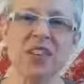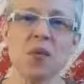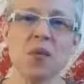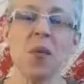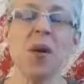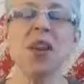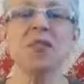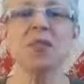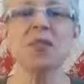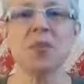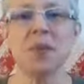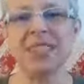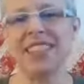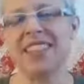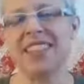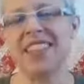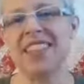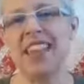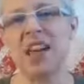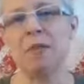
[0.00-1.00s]
One of the ways
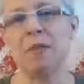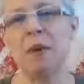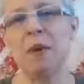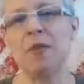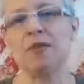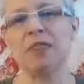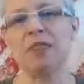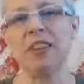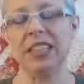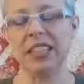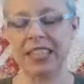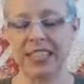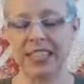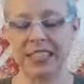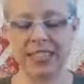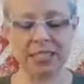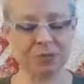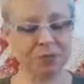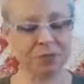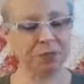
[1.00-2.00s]
to think about
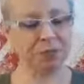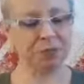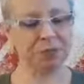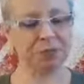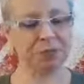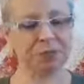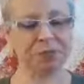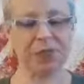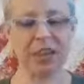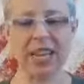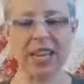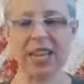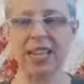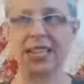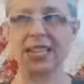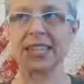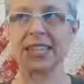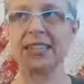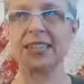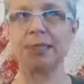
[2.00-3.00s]
feelings
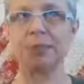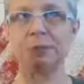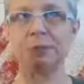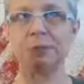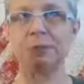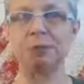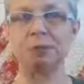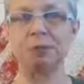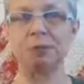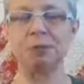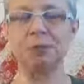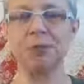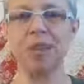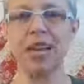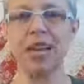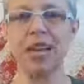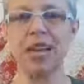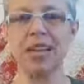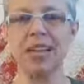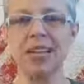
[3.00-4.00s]
is,
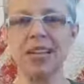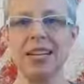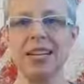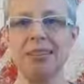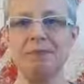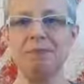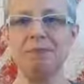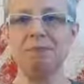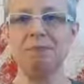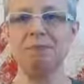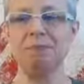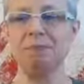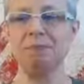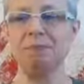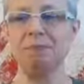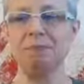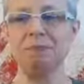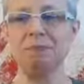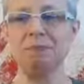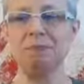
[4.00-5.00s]

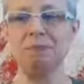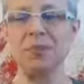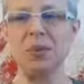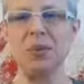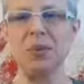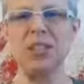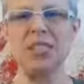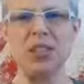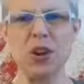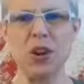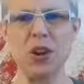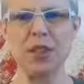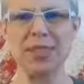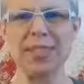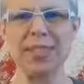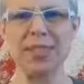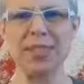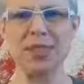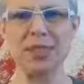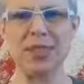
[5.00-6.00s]
it's
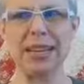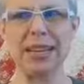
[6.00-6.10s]
hard to